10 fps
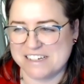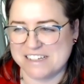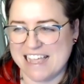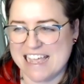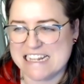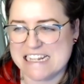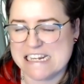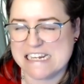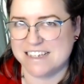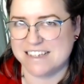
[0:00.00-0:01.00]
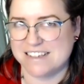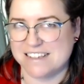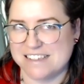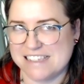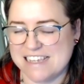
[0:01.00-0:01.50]

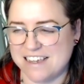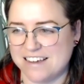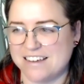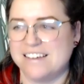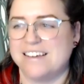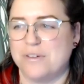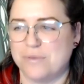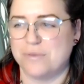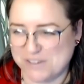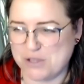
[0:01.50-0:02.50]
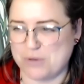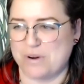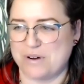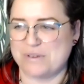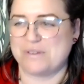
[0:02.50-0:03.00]
Tillandsia
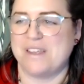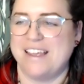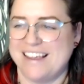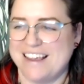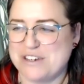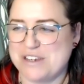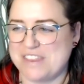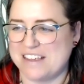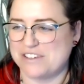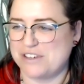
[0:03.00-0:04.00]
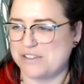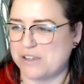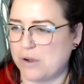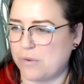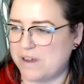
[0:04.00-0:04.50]
rescuers. She thinks she
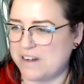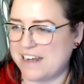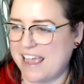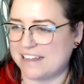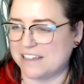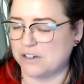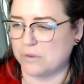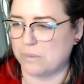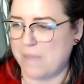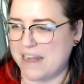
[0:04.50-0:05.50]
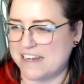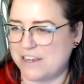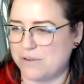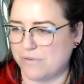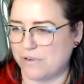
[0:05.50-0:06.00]
saw one at Little
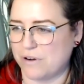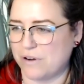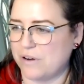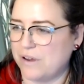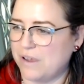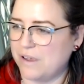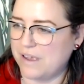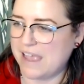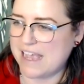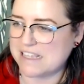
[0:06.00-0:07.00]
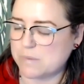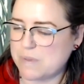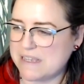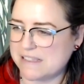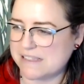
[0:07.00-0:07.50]
Manatee River
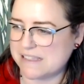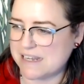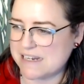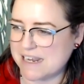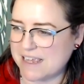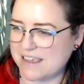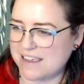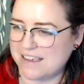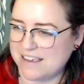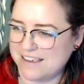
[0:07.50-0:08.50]
SP Sunday.